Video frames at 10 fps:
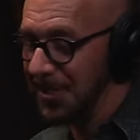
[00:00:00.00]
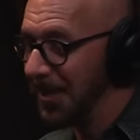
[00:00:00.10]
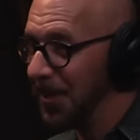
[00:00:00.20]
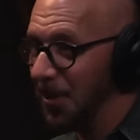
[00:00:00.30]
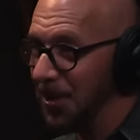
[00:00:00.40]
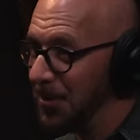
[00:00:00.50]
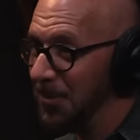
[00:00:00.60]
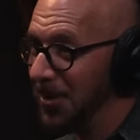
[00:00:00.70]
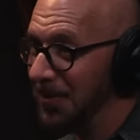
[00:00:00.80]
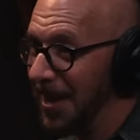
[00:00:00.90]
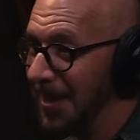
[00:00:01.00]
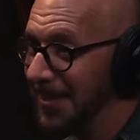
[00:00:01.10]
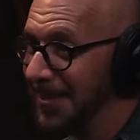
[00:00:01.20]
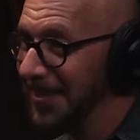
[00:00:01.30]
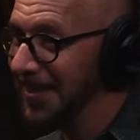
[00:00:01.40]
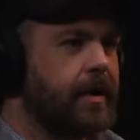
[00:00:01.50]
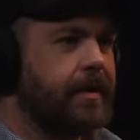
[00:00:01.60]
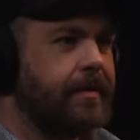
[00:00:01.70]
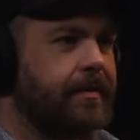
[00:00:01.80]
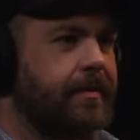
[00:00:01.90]
just get the audiobook of that,
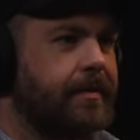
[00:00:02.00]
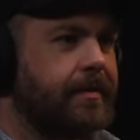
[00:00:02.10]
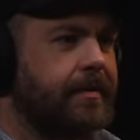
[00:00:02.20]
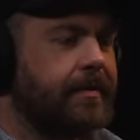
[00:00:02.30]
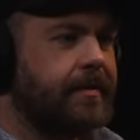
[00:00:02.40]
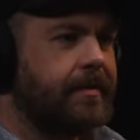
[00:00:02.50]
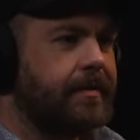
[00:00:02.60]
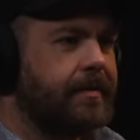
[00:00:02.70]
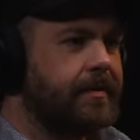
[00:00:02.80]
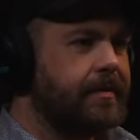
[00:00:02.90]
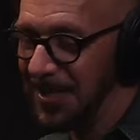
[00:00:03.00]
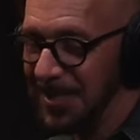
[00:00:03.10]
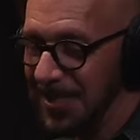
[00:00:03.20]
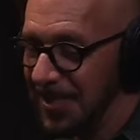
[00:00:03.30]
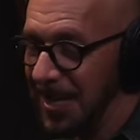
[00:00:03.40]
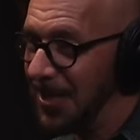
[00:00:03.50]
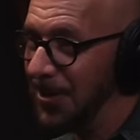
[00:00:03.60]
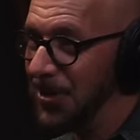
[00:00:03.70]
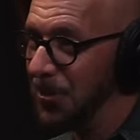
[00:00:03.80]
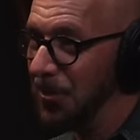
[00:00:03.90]
okay, it's it's just it's insane
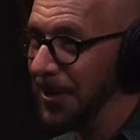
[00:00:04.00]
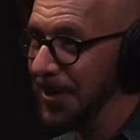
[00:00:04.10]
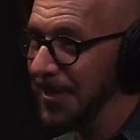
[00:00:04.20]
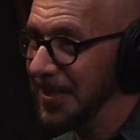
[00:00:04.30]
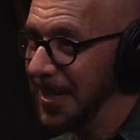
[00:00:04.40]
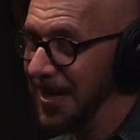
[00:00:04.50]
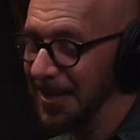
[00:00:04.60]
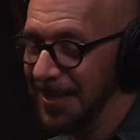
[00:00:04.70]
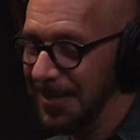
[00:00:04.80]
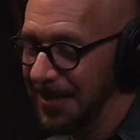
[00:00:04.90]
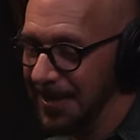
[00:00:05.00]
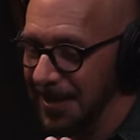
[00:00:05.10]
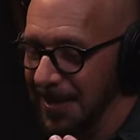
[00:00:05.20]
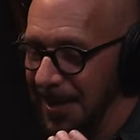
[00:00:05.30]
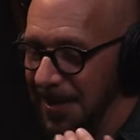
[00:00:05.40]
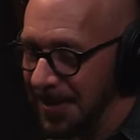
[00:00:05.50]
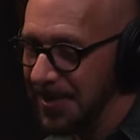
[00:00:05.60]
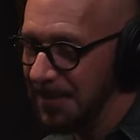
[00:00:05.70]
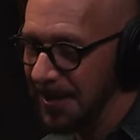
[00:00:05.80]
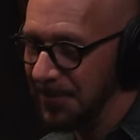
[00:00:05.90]
the stories. And I think
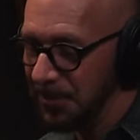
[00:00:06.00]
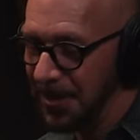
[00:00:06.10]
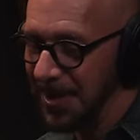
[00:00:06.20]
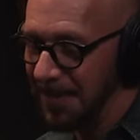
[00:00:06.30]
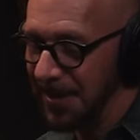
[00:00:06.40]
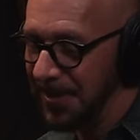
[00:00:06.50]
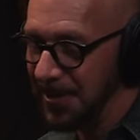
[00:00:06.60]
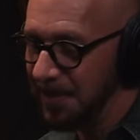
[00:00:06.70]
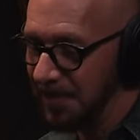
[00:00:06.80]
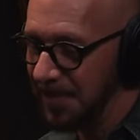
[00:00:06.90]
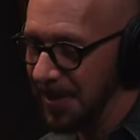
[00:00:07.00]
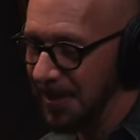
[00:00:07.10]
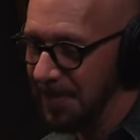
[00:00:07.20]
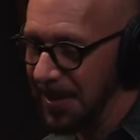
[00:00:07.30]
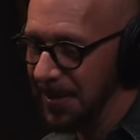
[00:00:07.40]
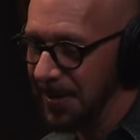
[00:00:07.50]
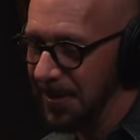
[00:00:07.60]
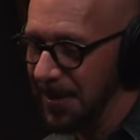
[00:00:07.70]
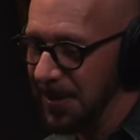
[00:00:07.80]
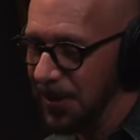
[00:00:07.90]
sometimes reading about this can make
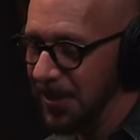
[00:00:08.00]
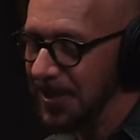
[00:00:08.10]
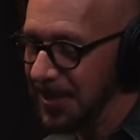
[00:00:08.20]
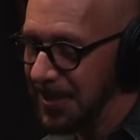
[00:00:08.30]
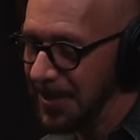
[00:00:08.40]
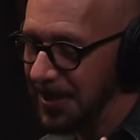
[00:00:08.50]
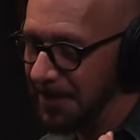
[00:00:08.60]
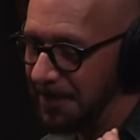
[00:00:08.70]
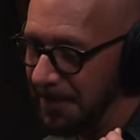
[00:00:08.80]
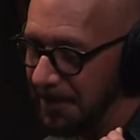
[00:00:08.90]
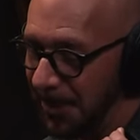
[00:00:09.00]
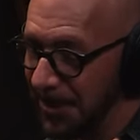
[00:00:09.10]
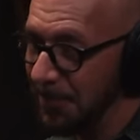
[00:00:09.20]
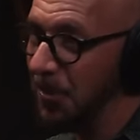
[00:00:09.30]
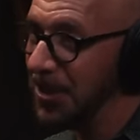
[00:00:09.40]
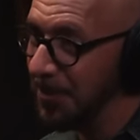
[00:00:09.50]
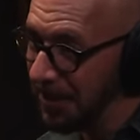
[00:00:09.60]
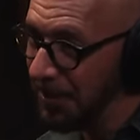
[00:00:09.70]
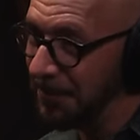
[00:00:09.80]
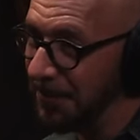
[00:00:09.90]
you can see what to what to be
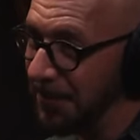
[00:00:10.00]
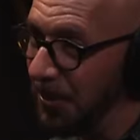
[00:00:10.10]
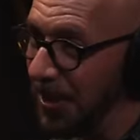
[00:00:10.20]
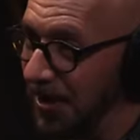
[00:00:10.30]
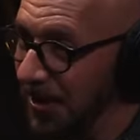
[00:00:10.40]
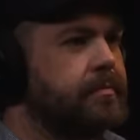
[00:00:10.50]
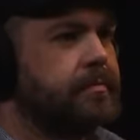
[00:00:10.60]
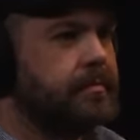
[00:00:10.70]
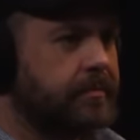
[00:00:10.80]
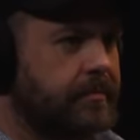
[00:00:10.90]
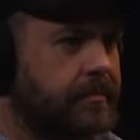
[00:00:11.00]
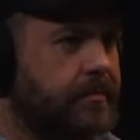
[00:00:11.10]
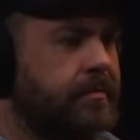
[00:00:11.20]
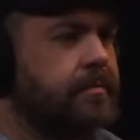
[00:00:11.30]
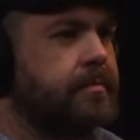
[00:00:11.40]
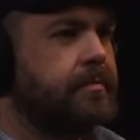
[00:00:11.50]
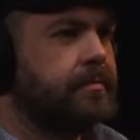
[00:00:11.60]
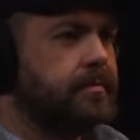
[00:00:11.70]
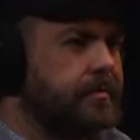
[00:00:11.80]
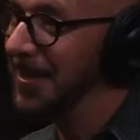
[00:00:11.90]
grateful for in mm -hmm. our mm-hmm. culture instead of feeling
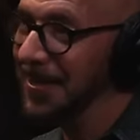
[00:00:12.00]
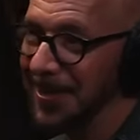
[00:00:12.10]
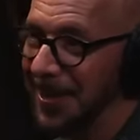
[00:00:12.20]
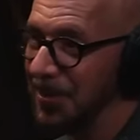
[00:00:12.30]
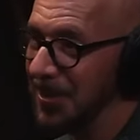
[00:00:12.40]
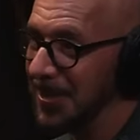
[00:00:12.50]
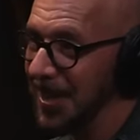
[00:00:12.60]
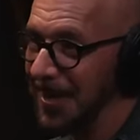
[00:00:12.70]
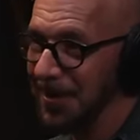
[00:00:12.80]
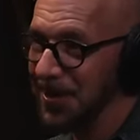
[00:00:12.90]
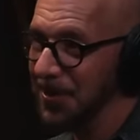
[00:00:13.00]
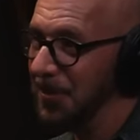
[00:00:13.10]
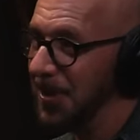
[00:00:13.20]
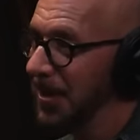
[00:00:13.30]
like like you were saying, are you